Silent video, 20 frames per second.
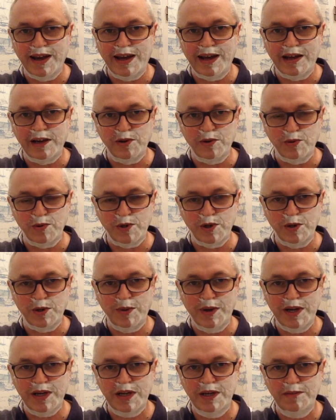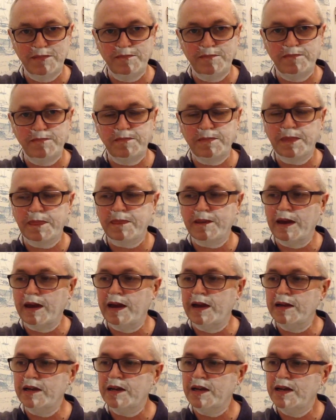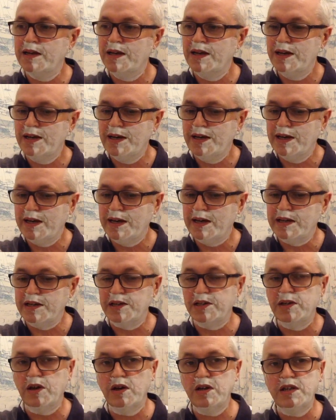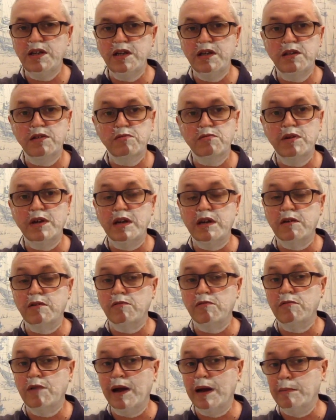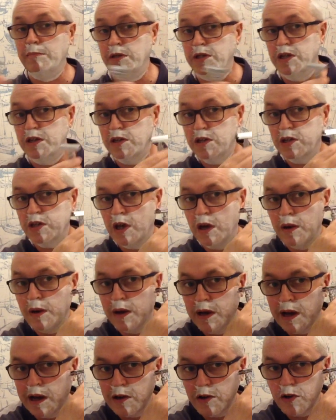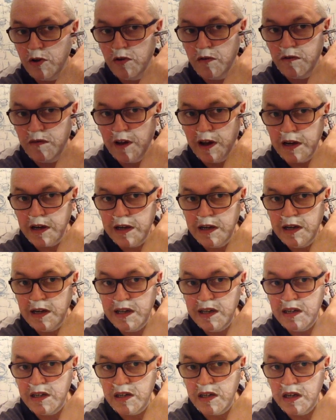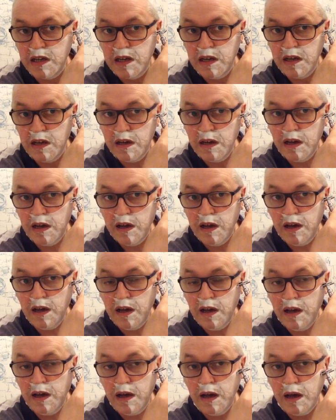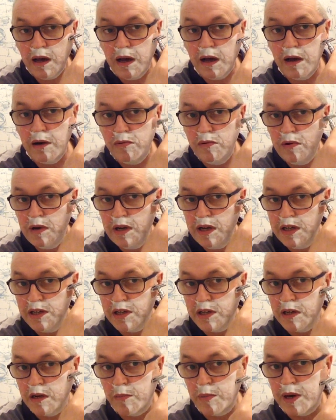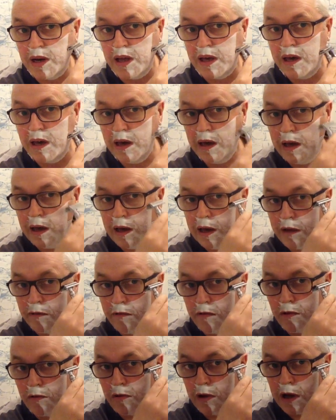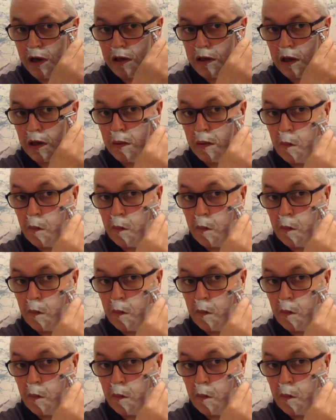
handle to it, and it's 93 grams, so in actual fact it is a reasonably heavy razor.